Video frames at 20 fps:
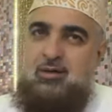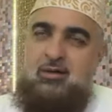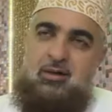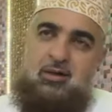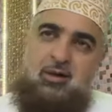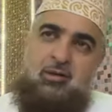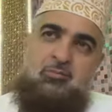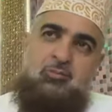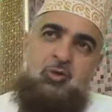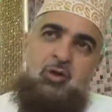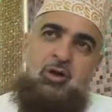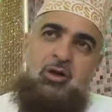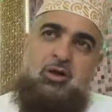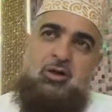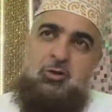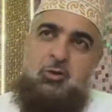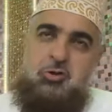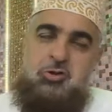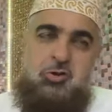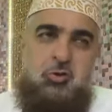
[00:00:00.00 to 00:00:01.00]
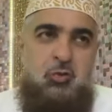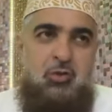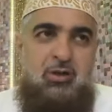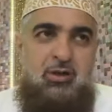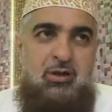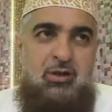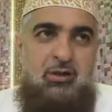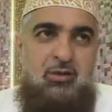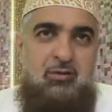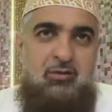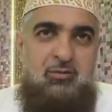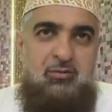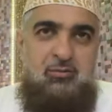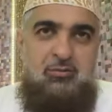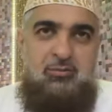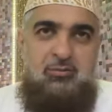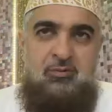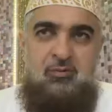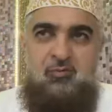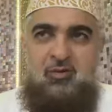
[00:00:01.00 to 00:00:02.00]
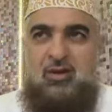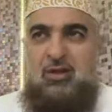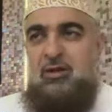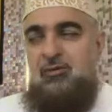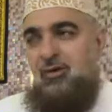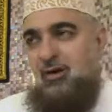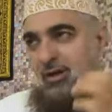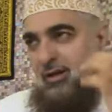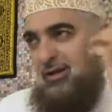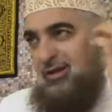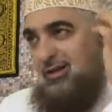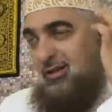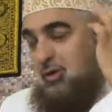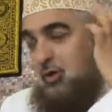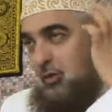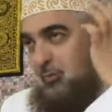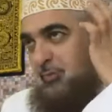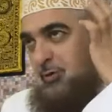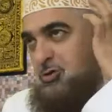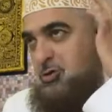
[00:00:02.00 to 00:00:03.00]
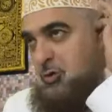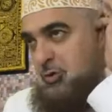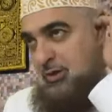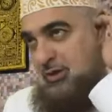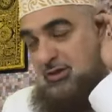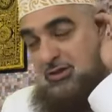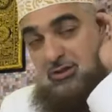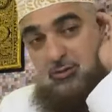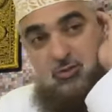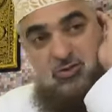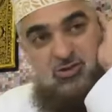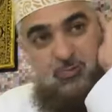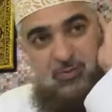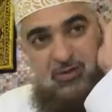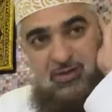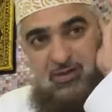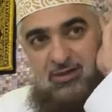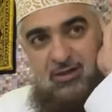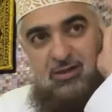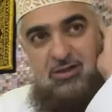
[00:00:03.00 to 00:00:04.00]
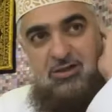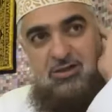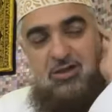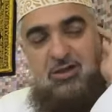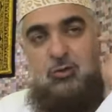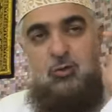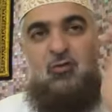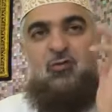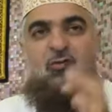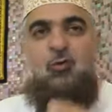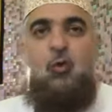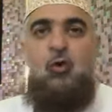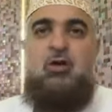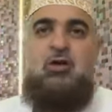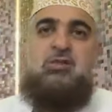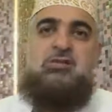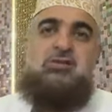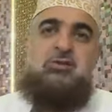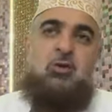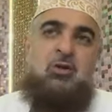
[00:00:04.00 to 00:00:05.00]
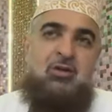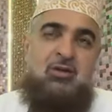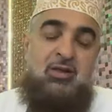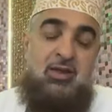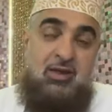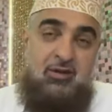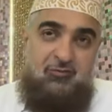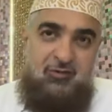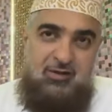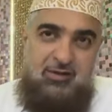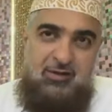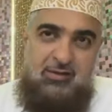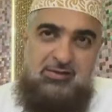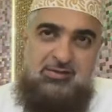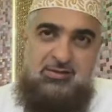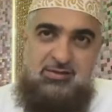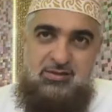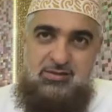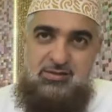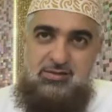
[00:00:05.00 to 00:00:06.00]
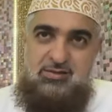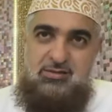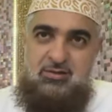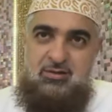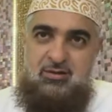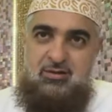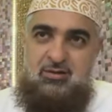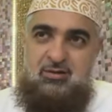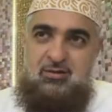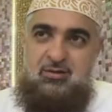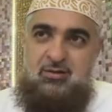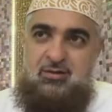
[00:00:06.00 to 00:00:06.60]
And Alhamdulillah, usually whenever I get the opportunity to speak, I try to focus on the evidences